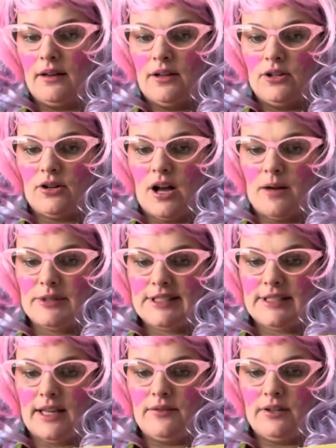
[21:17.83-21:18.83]
You're
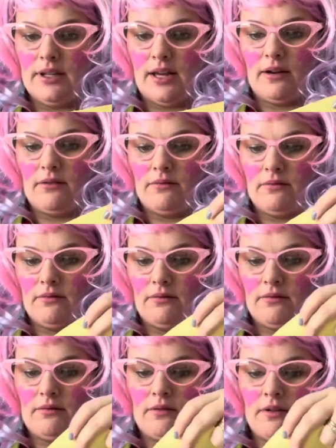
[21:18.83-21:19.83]
almost 7 now.
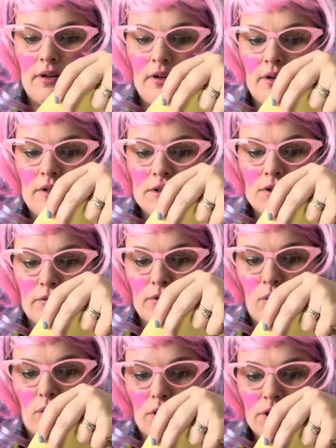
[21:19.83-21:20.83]
So, of
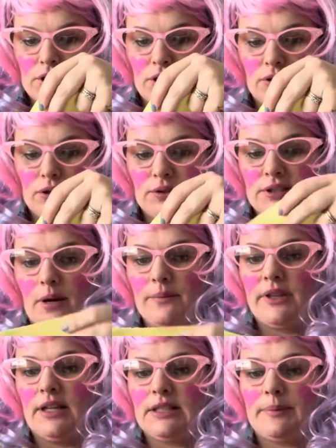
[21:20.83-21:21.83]
course, you can do some
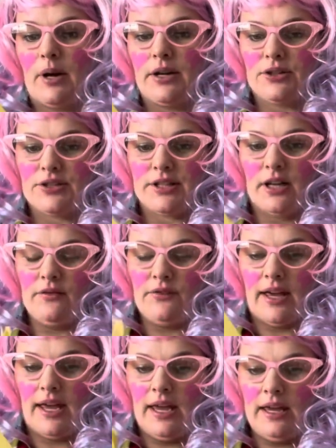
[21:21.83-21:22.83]
things by yourself, hey?